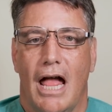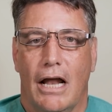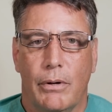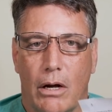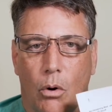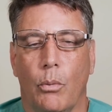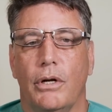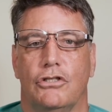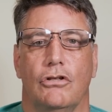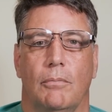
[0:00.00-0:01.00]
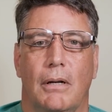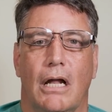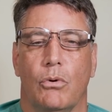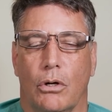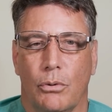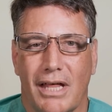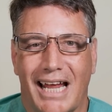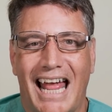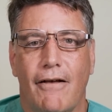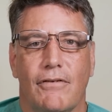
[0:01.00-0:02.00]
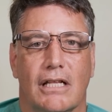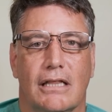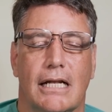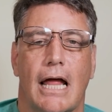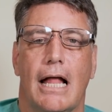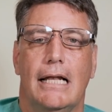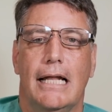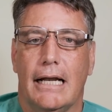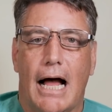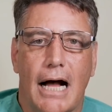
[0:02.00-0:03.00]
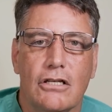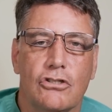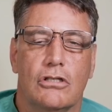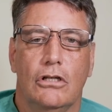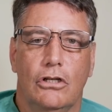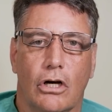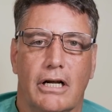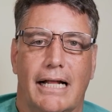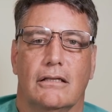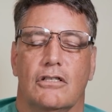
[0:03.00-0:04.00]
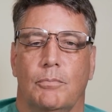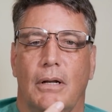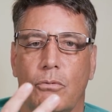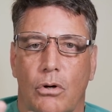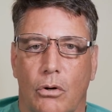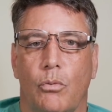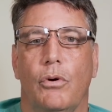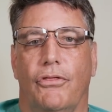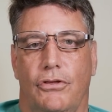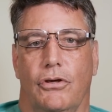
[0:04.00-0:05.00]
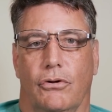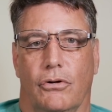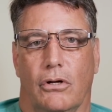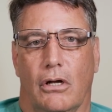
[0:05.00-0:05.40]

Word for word: And we always do the blood work with a caveat that let us look at this blood work with you.